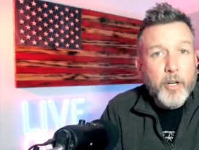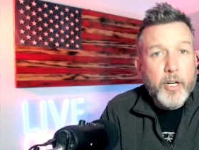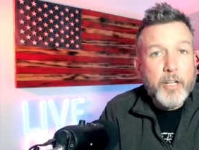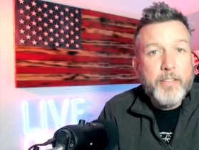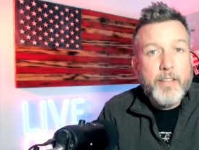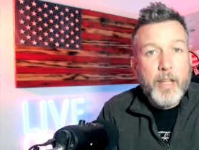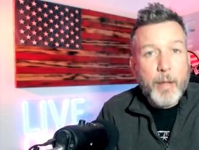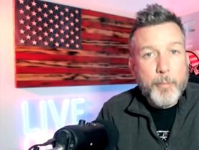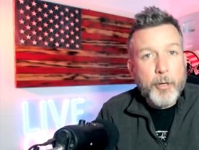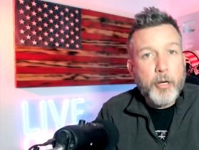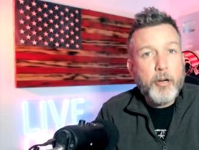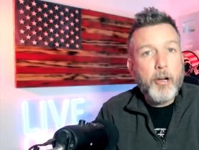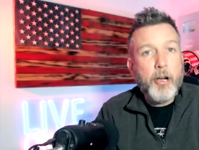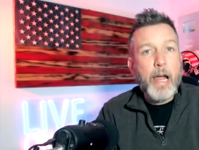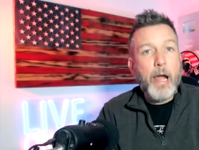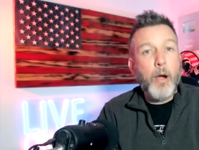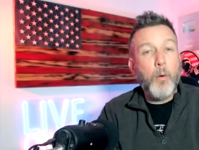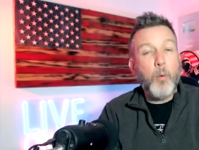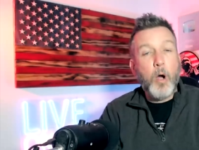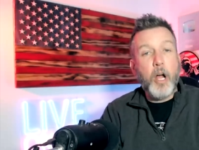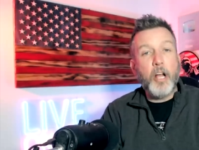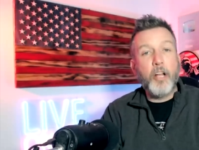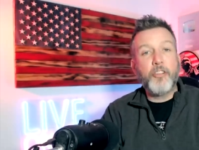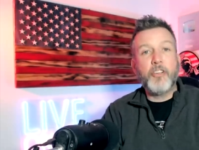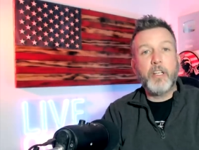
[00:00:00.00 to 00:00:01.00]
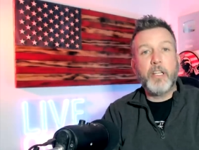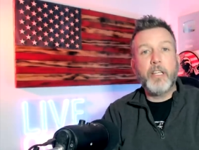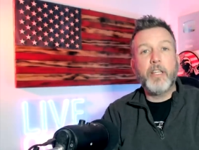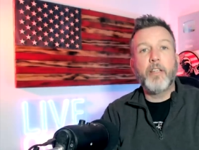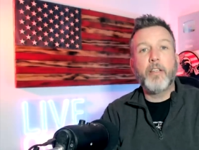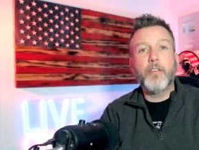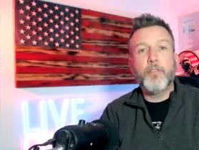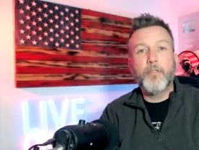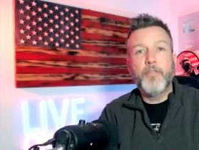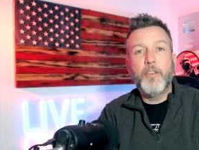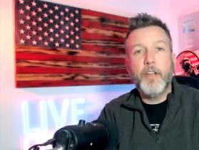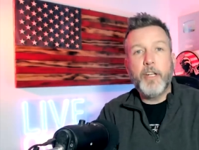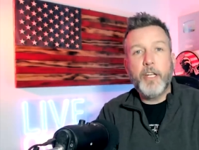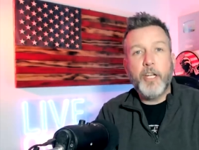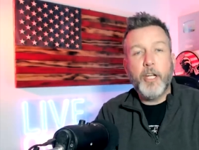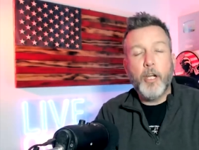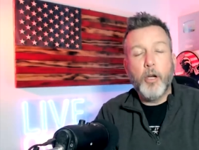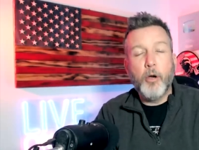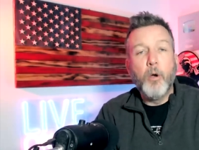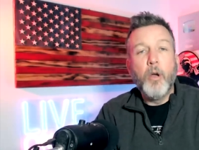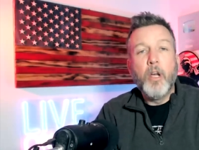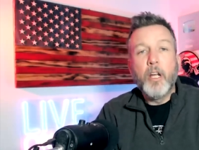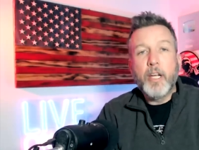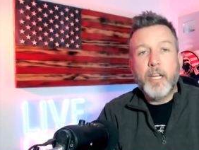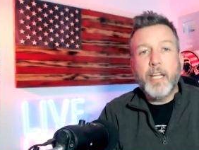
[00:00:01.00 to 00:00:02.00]
you're a Democrat watching this
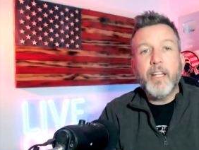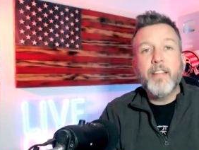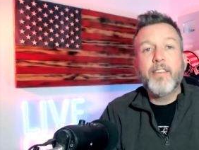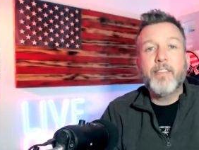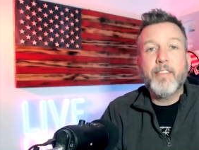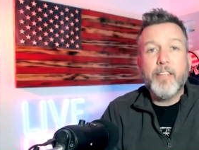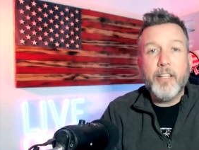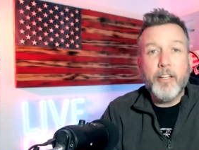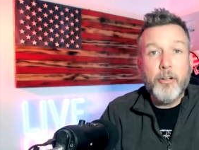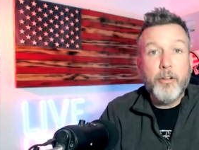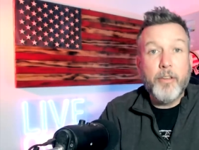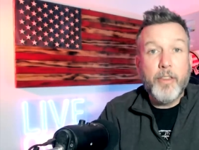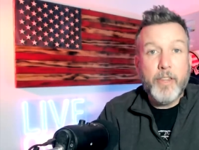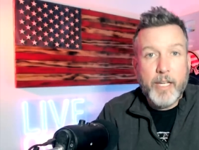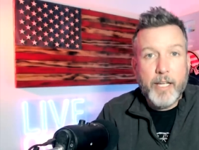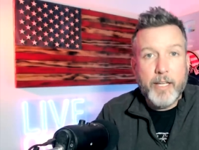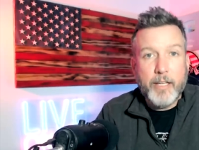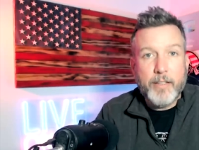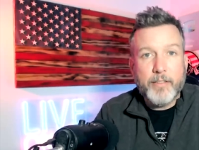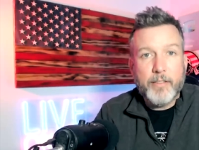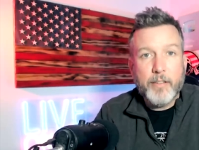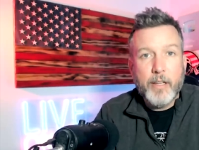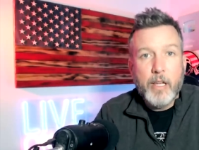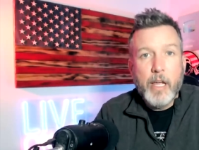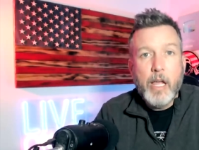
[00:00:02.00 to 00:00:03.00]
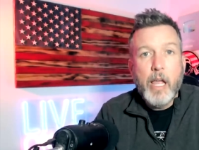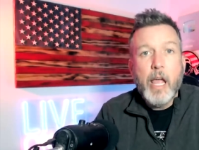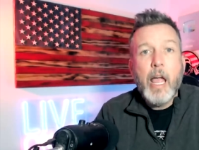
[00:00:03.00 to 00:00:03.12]
video, consider this.